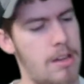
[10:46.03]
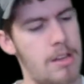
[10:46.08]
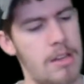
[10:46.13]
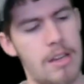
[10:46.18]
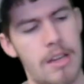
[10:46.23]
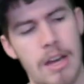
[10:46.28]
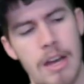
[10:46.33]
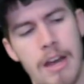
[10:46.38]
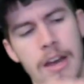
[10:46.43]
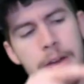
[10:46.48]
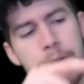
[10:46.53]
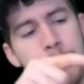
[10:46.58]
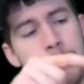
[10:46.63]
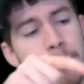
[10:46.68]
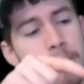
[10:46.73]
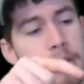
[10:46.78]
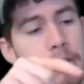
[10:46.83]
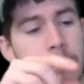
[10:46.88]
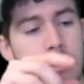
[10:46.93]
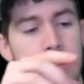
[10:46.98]
to
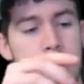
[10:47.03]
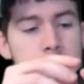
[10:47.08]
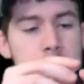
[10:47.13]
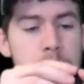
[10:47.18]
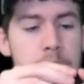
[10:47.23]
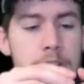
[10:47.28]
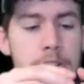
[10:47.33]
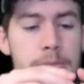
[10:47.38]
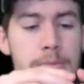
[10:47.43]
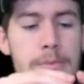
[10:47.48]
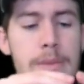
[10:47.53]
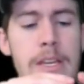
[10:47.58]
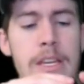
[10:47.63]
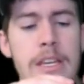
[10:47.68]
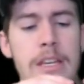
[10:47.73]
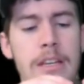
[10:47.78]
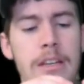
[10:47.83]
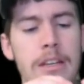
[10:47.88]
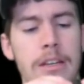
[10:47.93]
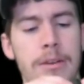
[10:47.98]
me
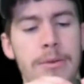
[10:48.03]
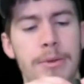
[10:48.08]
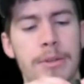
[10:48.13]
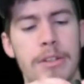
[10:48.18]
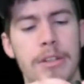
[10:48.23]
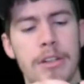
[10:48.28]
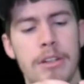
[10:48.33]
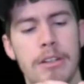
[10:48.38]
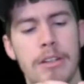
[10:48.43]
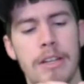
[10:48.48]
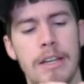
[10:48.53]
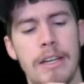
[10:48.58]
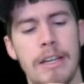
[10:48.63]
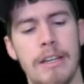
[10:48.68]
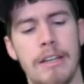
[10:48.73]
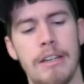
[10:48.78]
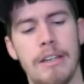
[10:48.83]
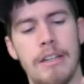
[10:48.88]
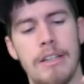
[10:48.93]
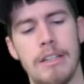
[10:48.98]
it would look like
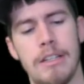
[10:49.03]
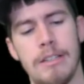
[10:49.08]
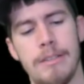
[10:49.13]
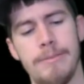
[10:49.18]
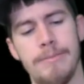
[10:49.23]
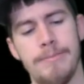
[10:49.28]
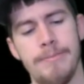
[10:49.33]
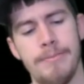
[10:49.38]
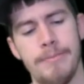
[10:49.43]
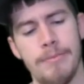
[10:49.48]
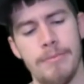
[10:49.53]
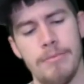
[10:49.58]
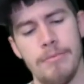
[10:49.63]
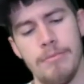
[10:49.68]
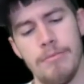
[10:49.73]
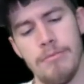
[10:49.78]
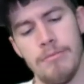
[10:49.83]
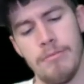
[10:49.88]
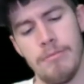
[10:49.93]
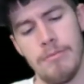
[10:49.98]
to
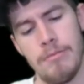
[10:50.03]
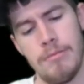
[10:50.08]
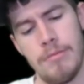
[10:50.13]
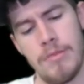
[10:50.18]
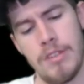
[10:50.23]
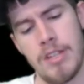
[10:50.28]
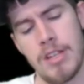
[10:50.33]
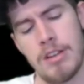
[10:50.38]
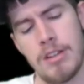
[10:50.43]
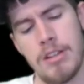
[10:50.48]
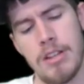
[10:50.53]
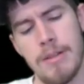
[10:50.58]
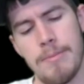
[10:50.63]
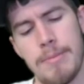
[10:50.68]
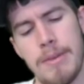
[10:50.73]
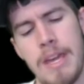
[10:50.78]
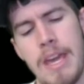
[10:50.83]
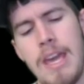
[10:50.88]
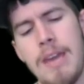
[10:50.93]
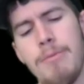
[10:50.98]
clip
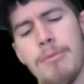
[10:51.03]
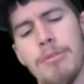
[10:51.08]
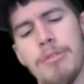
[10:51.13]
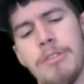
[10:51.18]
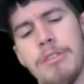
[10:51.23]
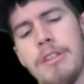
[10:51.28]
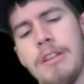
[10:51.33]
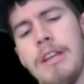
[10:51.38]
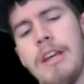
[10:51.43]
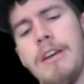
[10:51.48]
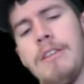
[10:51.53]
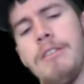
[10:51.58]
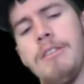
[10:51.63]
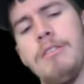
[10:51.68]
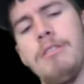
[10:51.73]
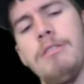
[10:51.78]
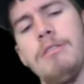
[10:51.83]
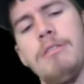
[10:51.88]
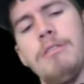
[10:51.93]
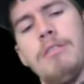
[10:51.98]
cables together,
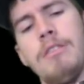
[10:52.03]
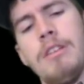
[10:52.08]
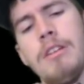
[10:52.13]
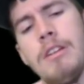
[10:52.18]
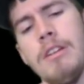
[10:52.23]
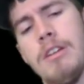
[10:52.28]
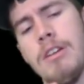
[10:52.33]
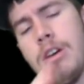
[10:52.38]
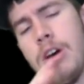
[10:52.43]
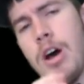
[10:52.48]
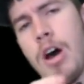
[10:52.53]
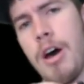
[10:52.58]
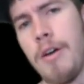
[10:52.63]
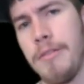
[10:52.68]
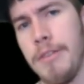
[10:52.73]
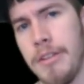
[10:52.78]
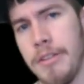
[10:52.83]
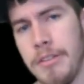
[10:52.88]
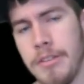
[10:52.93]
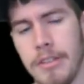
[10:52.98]

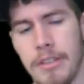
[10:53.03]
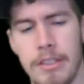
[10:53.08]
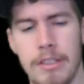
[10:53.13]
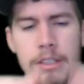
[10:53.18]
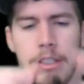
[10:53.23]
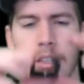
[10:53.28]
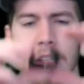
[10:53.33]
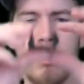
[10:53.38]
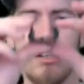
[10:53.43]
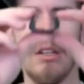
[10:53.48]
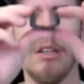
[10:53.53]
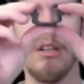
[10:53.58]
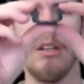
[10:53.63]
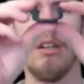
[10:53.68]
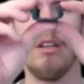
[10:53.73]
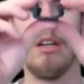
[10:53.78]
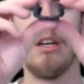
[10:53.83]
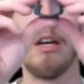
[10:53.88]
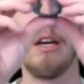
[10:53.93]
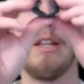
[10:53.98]
obviously,
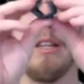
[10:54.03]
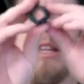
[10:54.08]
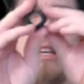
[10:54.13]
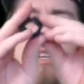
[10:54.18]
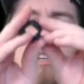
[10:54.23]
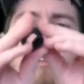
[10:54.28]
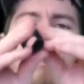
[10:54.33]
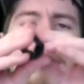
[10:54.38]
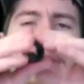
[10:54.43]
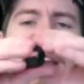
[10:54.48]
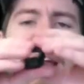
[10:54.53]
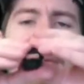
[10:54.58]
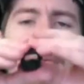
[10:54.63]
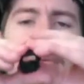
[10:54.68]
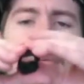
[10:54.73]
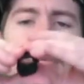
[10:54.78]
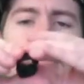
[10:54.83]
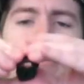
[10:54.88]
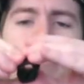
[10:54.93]
and then snap them